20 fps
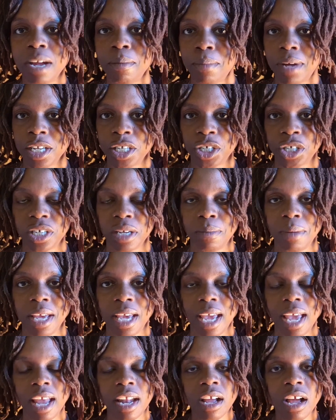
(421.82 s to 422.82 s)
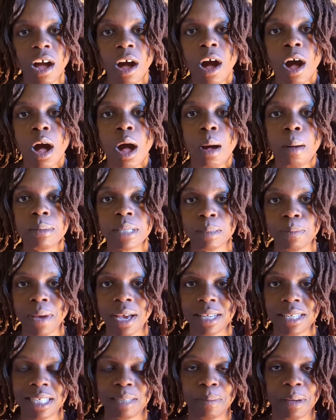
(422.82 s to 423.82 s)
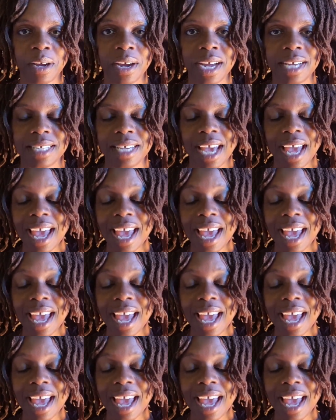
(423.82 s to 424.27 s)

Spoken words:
much to me. It calms my spirit.